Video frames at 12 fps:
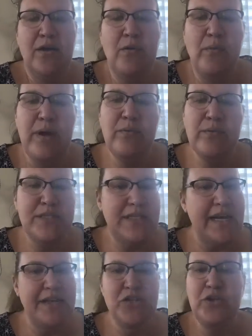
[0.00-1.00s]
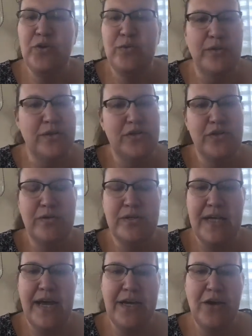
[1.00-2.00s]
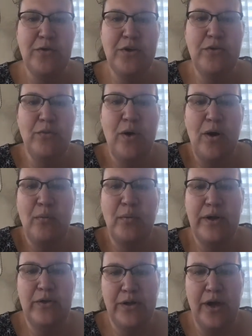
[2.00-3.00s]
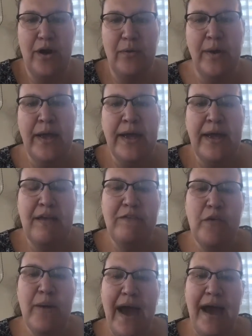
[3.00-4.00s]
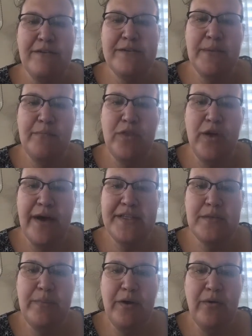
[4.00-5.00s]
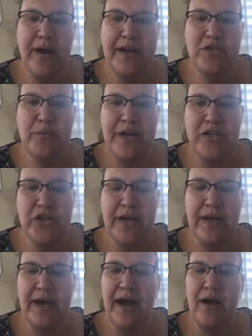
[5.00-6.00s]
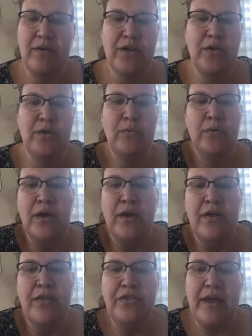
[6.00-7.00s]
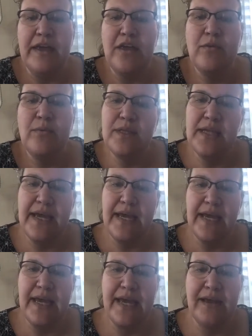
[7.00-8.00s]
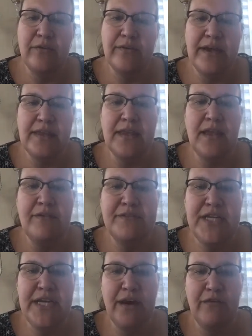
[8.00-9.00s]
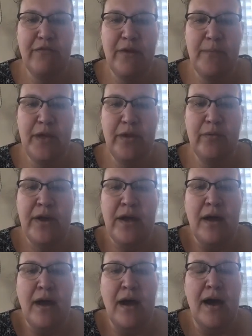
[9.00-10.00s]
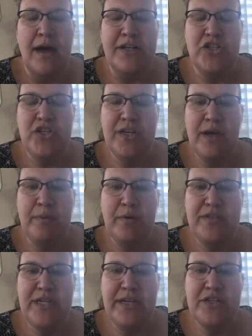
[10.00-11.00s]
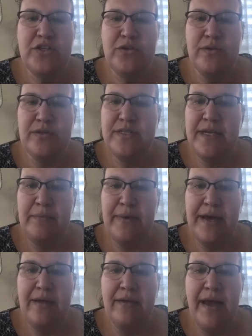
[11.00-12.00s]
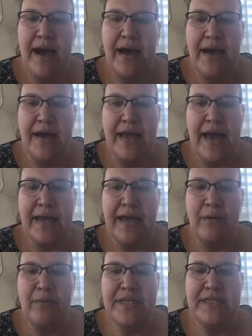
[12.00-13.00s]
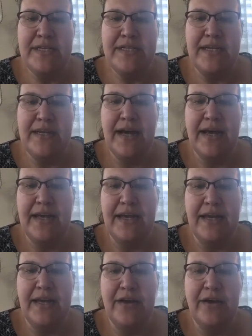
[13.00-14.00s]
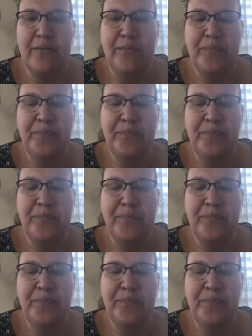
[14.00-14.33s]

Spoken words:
We will stay tuned. As soon as I know, you all will know. If you have some thoughts about graduation and how you think you would like it handled, I'd love to hear from you. GW Dean of Students email at gatewayct.edu.